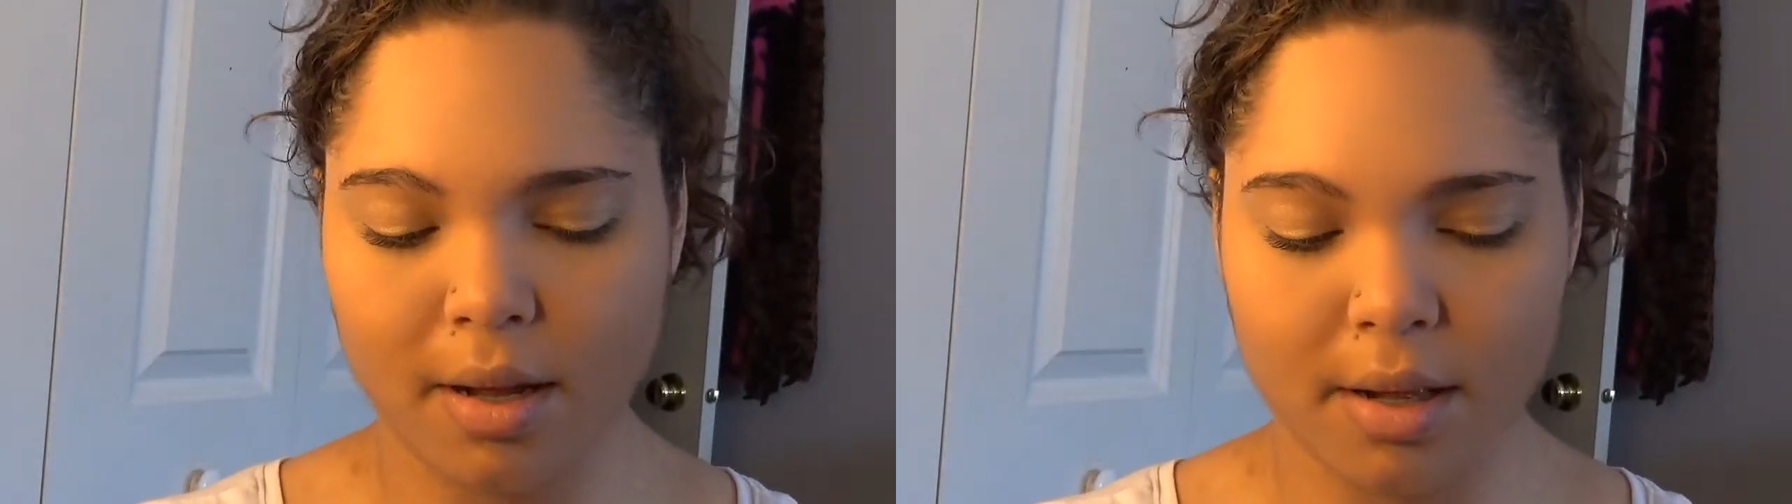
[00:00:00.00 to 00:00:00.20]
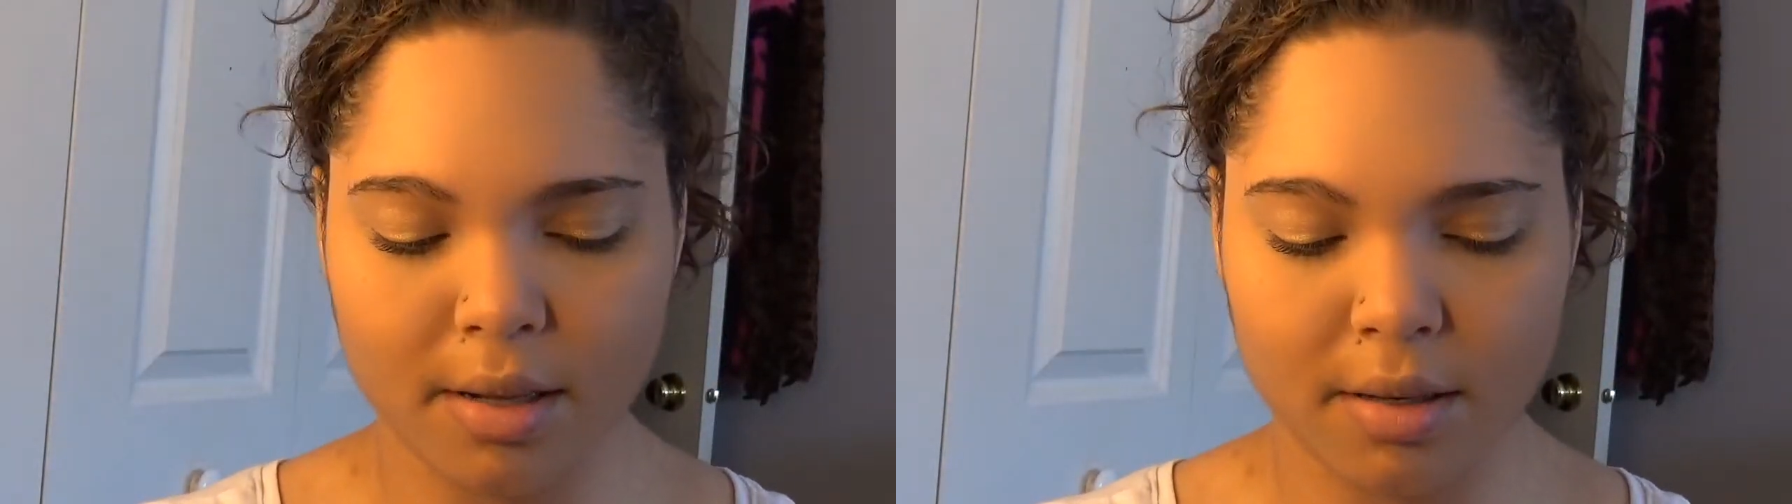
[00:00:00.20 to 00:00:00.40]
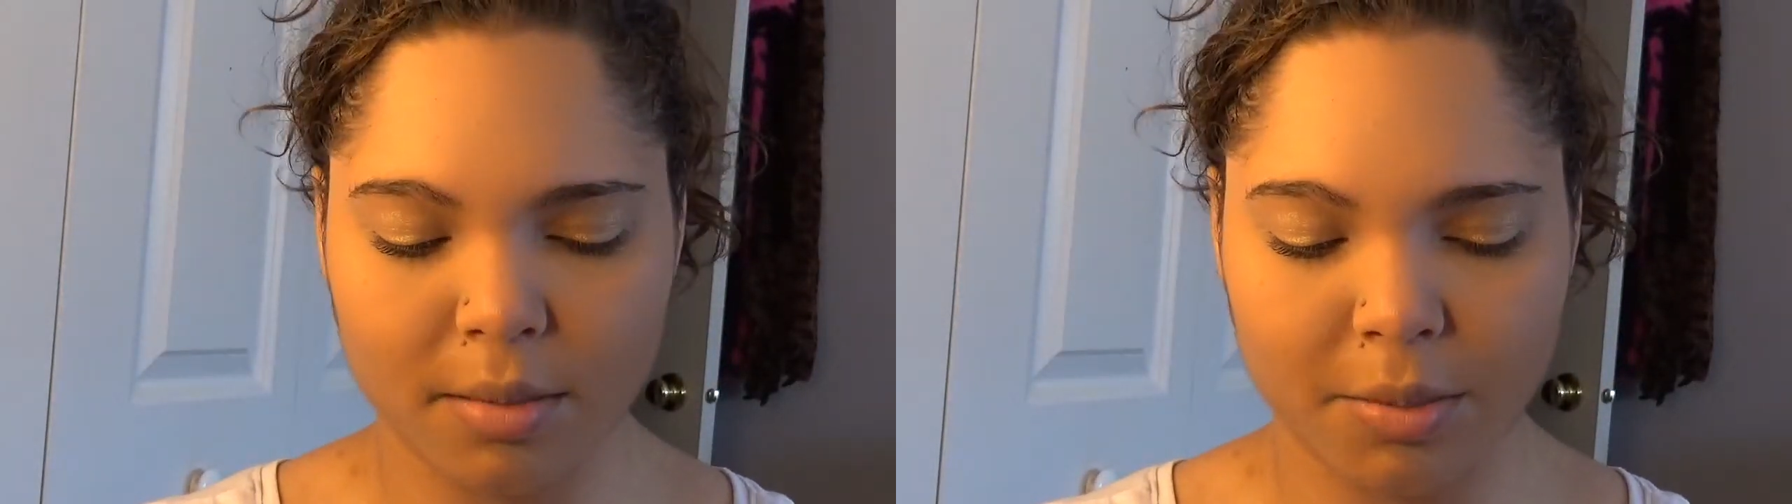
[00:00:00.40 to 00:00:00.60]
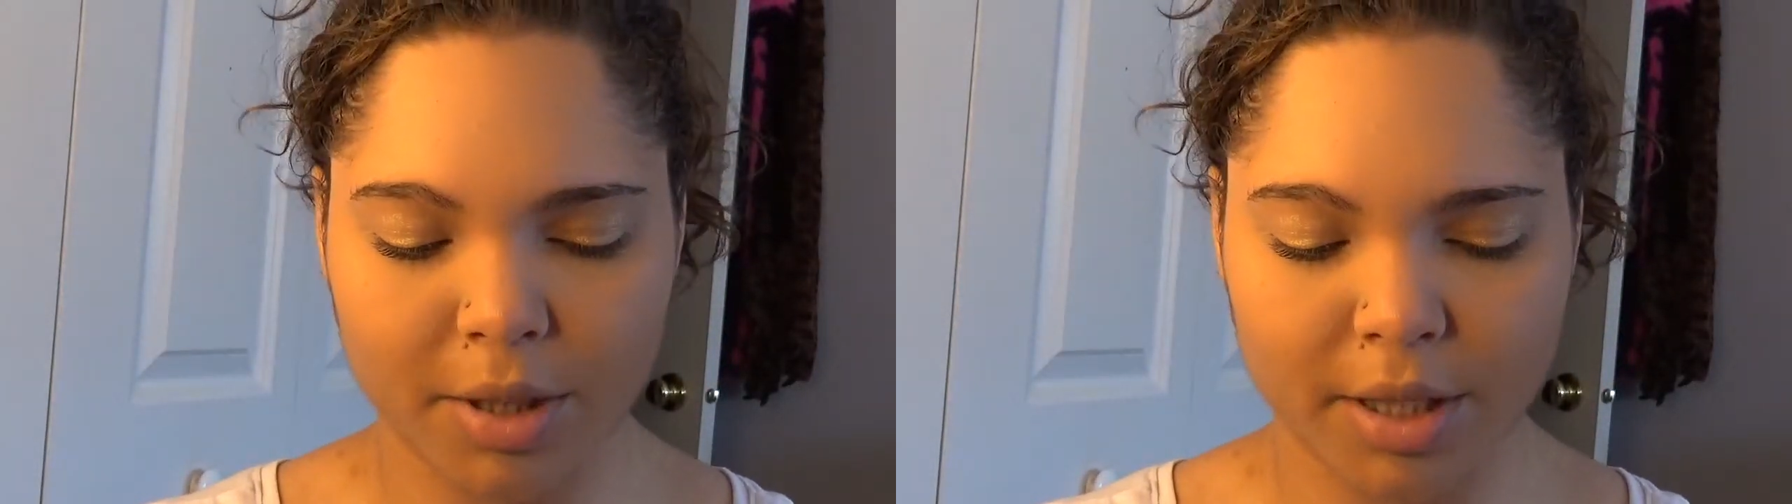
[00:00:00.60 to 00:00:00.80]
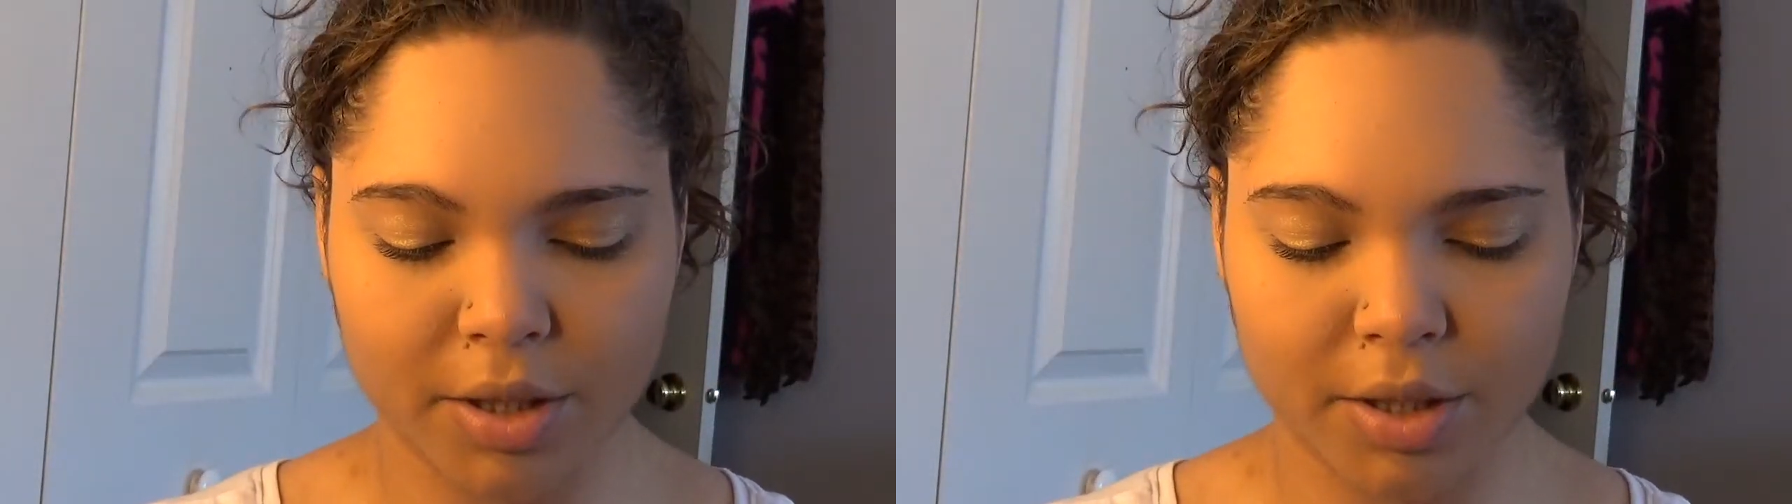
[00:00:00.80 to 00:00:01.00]
a little
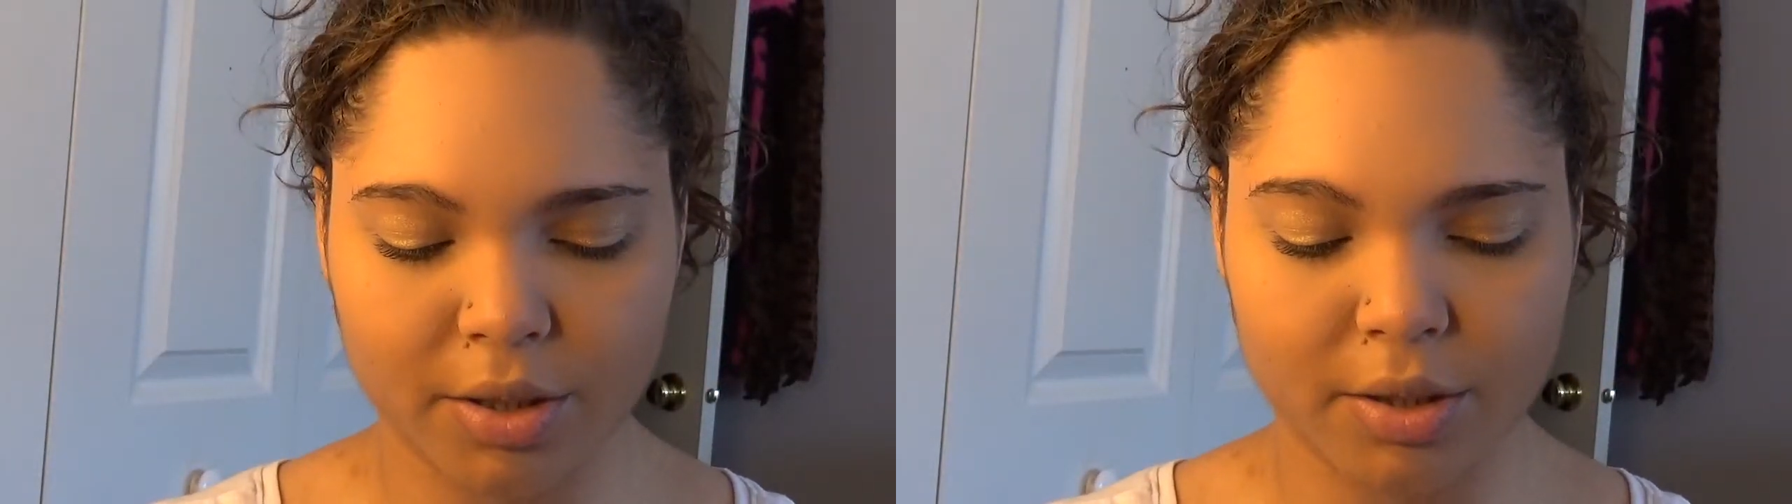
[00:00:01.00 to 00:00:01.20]
brush